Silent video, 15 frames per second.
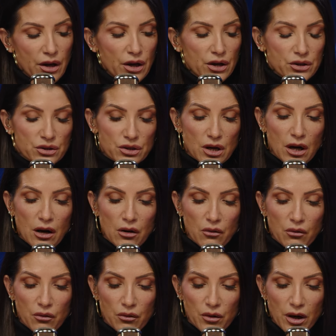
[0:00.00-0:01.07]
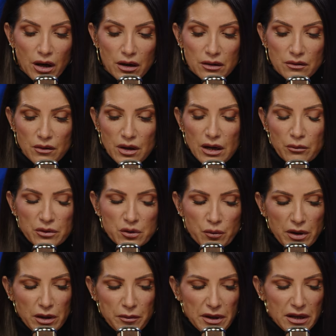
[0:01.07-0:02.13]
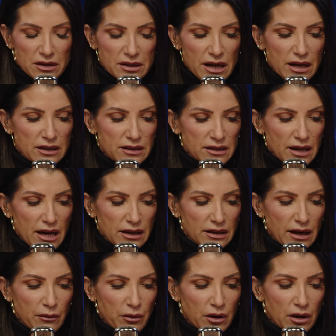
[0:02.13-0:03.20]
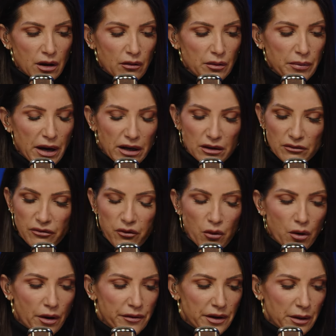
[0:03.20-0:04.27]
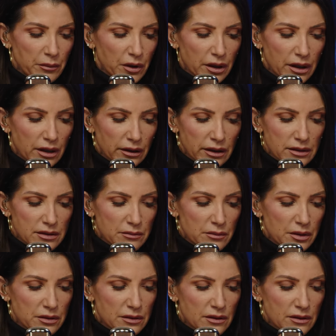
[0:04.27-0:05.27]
So uh, it was weird because they had said they were going back and forth, and I'm looking at like some notes of